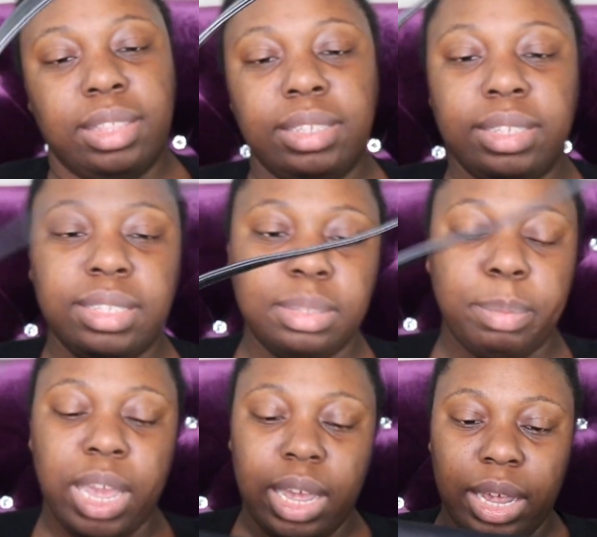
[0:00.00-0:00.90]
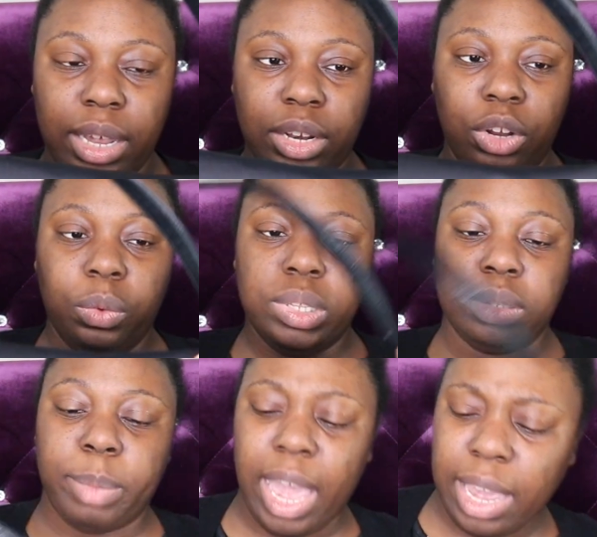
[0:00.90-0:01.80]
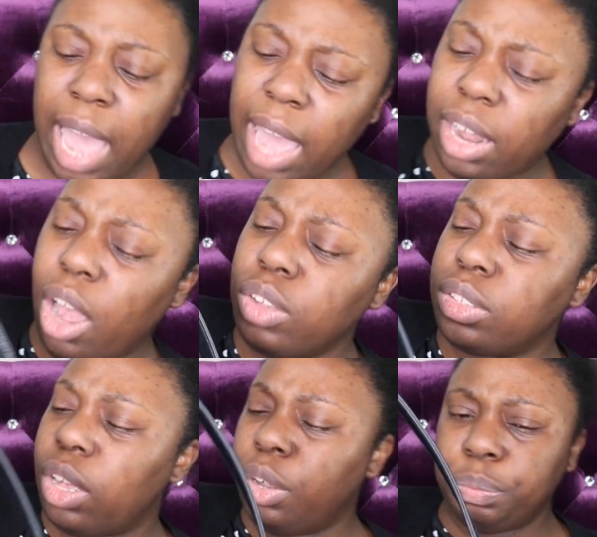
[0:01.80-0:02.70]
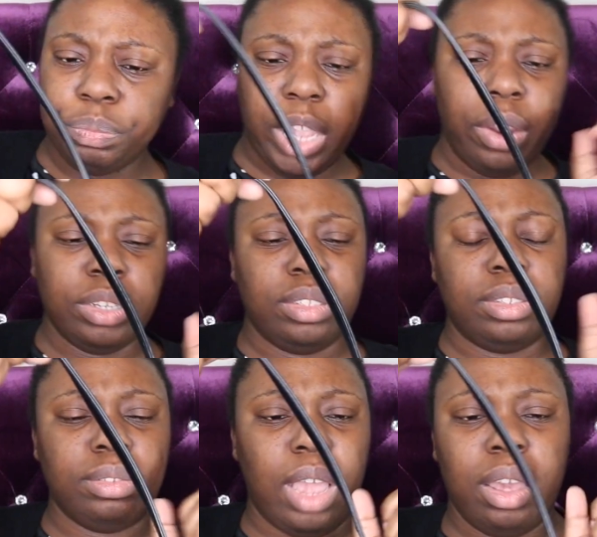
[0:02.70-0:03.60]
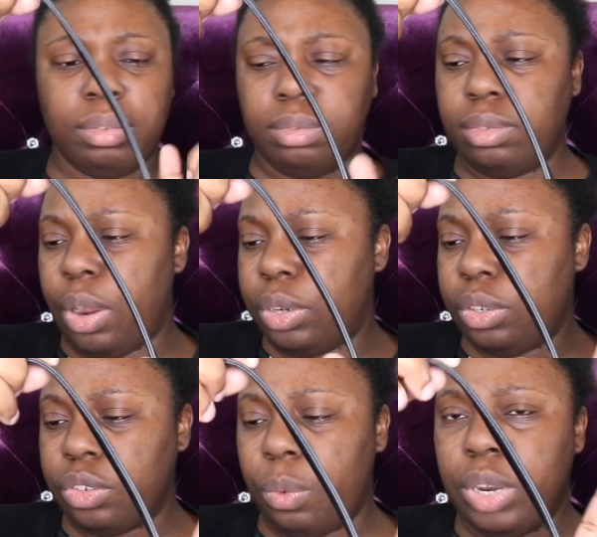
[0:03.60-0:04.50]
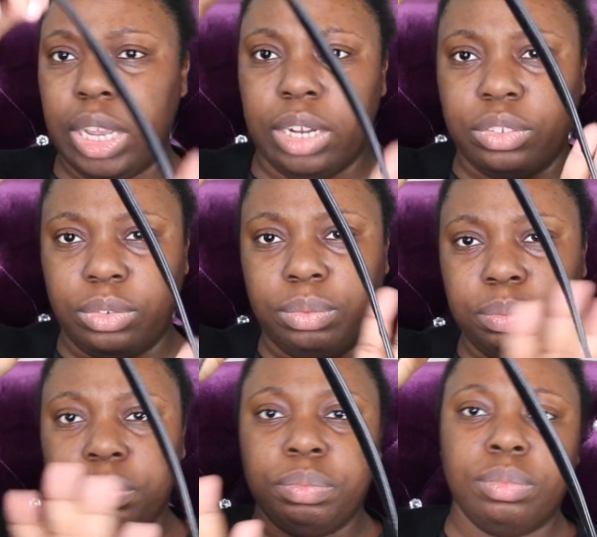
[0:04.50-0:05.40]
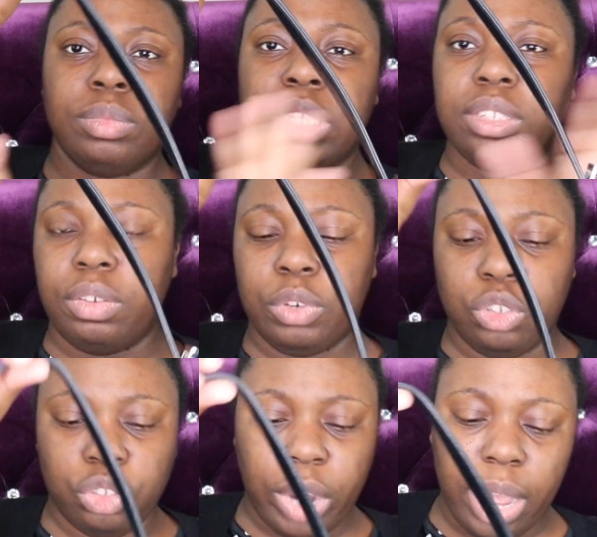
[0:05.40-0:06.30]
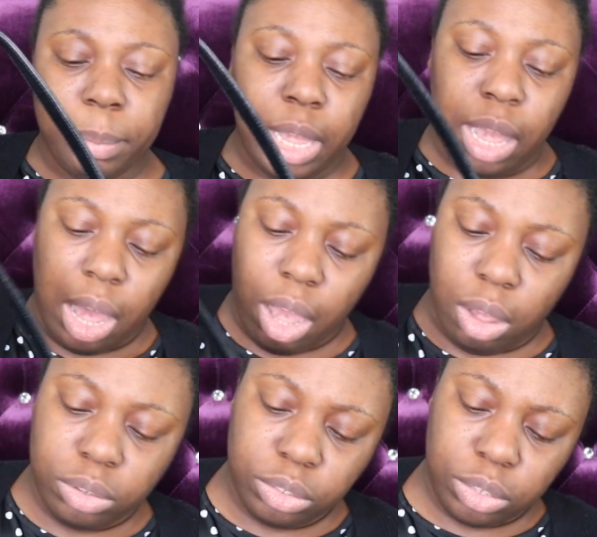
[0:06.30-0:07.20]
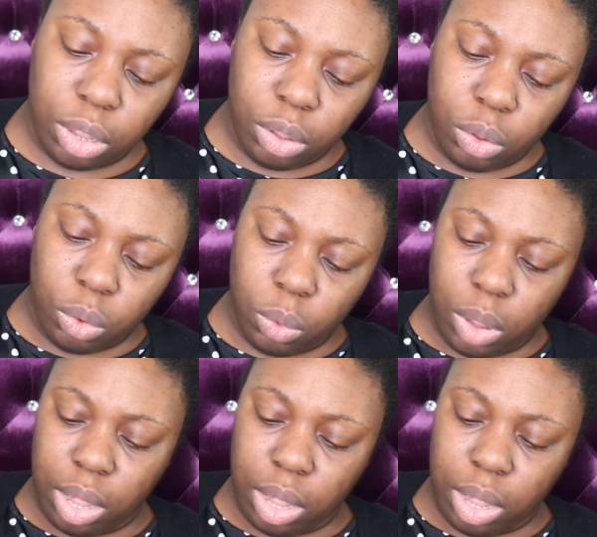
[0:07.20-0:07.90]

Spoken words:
this is my newest bag. And also I already told you I want to get a silver strap. Also